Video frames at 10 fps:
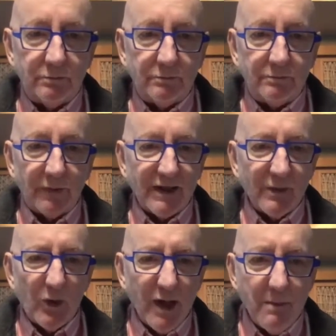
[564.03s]
I said, what
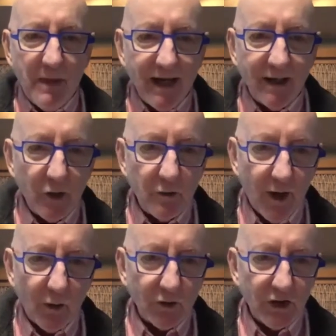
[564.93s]
do you mean, you
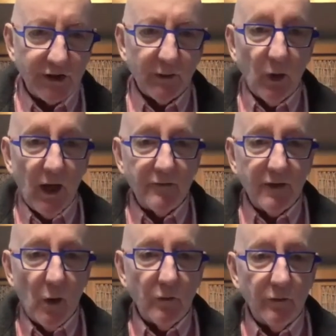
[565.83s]
know? She said, well, I've
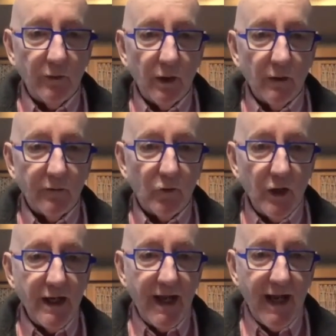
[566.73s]
known for a
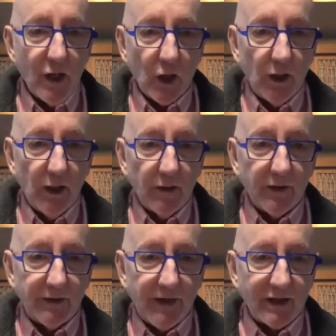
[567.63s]
year that
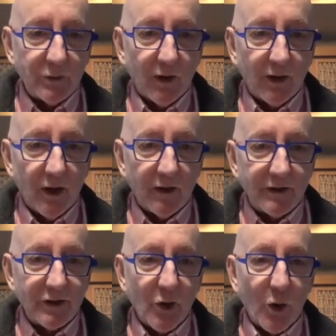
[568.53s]
that's what God's
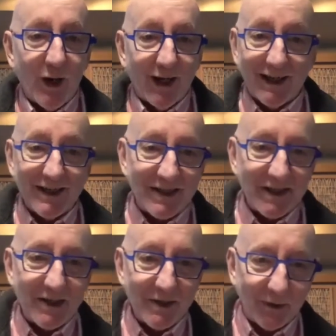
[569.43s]
calling us to
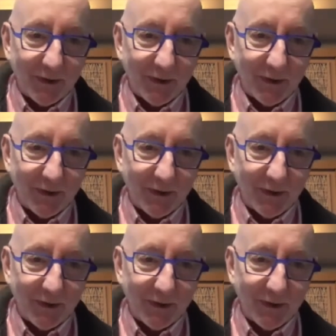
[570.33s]
do.